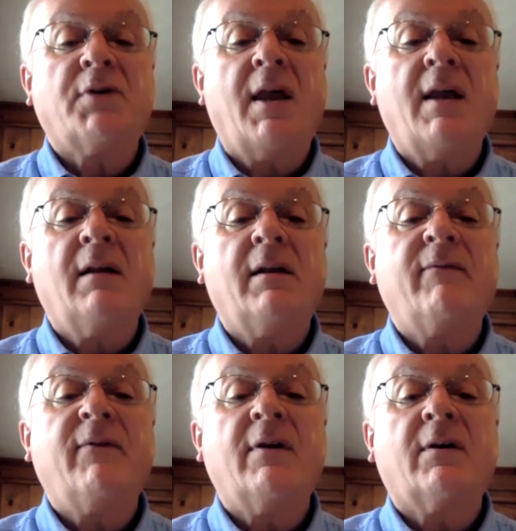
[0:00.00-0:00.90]

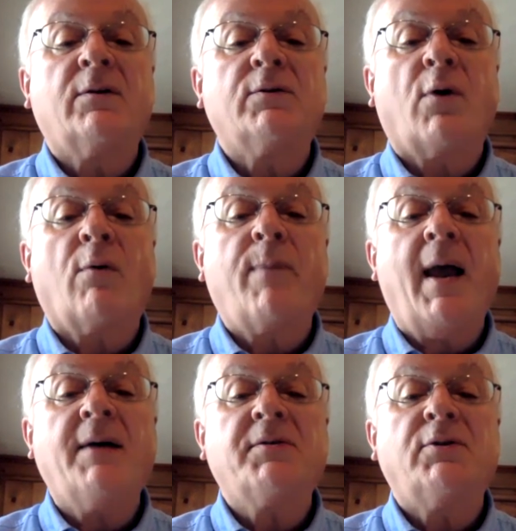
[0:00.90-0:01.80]
hailing vehicles or
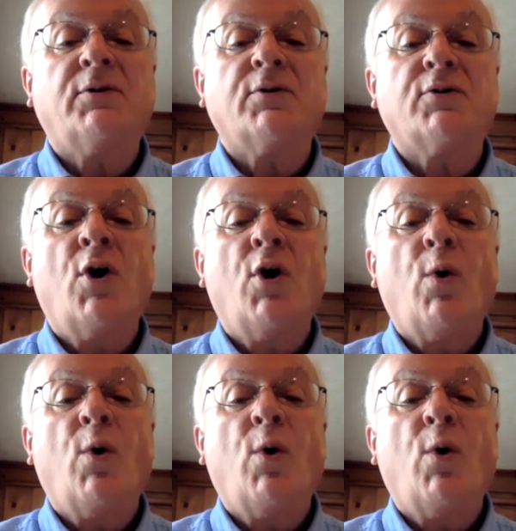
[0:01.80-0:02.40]
passengers